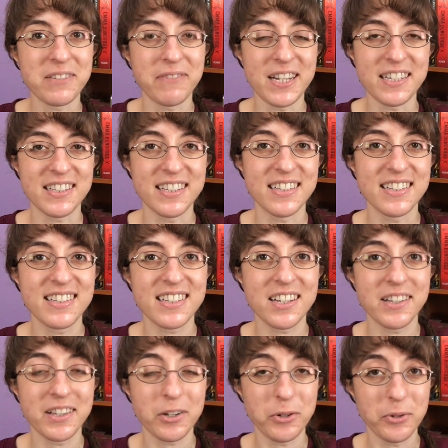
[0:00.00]
faces
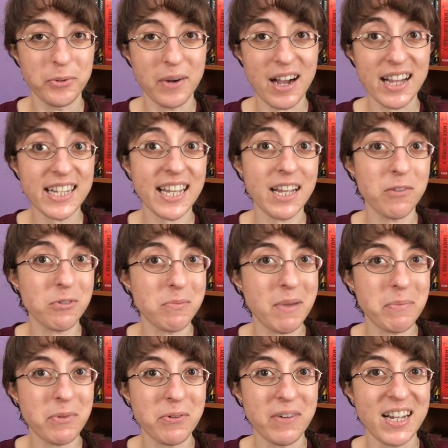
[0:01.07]
who I can't
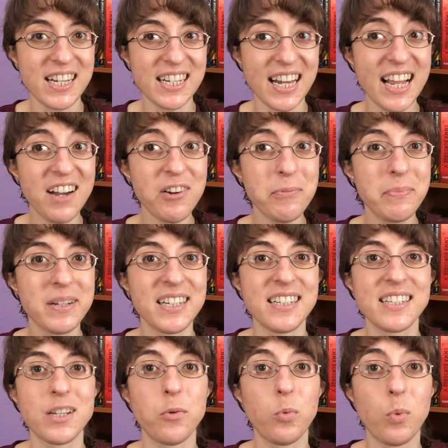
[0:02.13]
remember right now, but
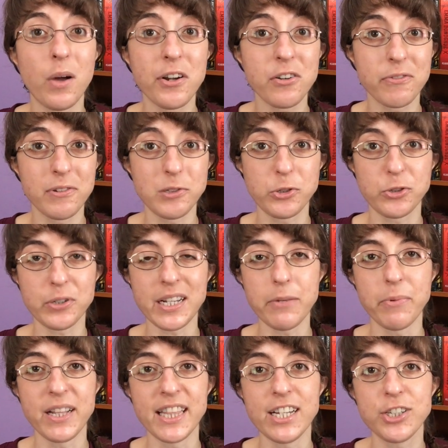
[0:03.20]
it's a wonderful treat
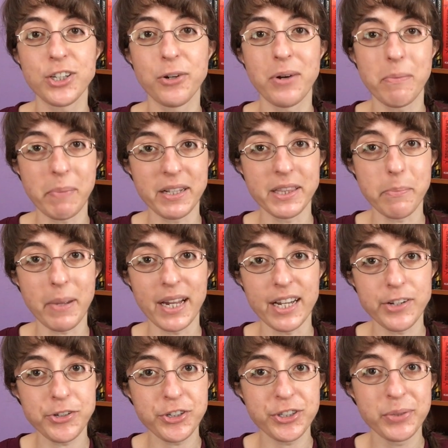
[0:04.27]
when they show up on the
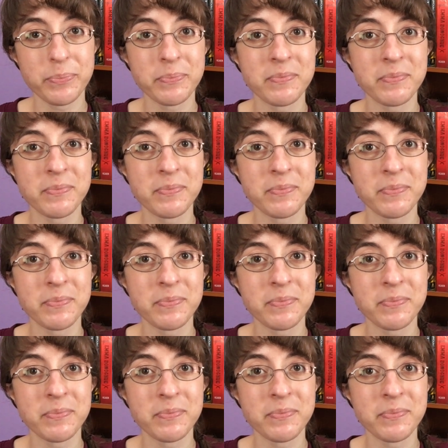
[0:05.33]
page.